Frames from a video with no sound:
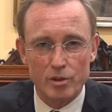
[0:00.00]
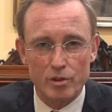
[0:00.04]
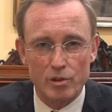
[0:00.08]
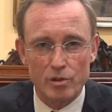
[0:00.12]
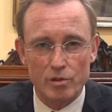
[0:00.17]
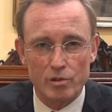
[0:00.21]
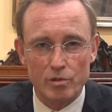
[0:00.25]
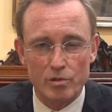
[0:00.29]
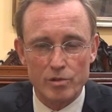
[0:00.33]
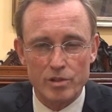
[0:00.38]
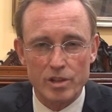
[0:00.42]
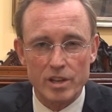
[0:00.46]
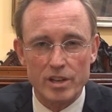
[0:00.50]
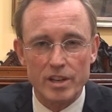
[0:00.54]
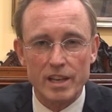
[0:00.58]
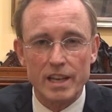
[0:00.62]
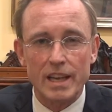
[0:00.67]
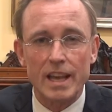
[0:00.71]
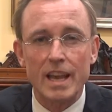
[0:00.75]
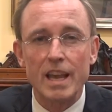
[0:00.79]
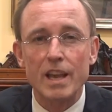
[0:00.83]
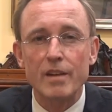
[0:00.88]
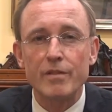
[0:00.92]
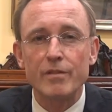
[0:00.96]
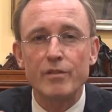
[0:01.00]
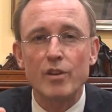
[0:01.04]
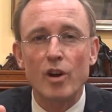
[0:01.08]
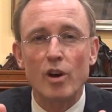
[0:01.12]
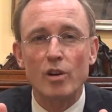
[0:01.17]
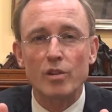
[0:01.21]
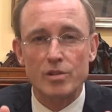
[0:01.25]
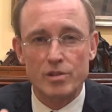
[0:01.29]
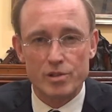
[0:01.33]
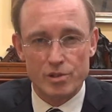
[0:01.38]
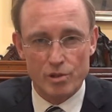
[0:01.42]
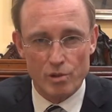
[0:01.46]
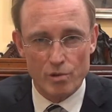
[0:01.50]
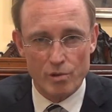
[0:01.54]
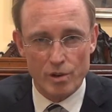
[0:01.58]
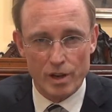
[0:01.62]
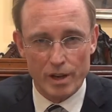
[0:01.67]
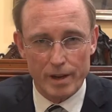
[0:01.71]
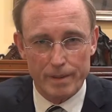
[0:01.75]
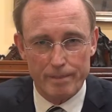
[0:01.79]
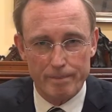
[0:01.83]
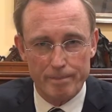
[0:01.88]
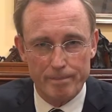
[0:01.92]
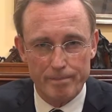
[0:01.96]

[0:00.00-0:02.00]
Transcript: neutral city, if not sooner.